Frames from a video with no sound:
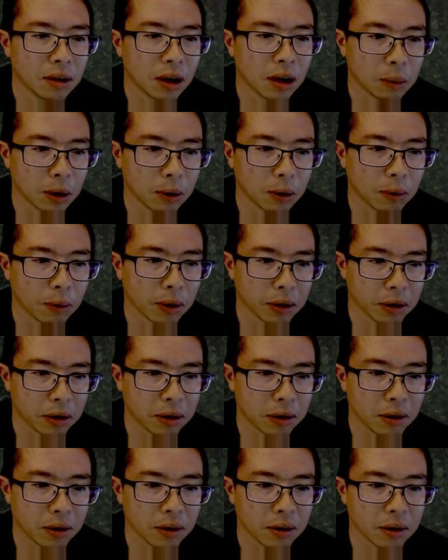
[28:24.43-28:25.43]
about
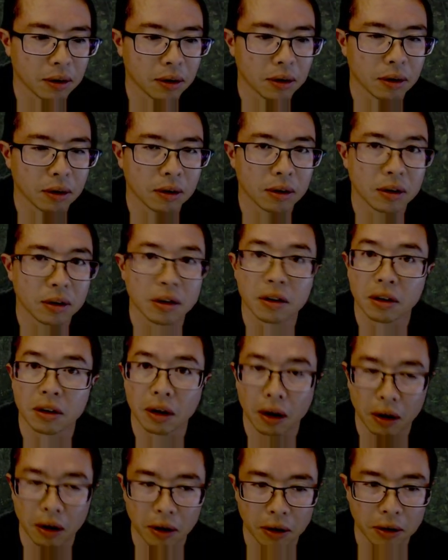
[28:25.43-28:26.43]
whether
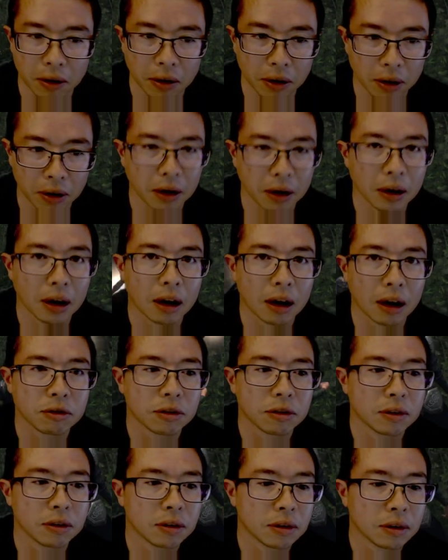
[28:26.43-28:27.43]
you're good enough.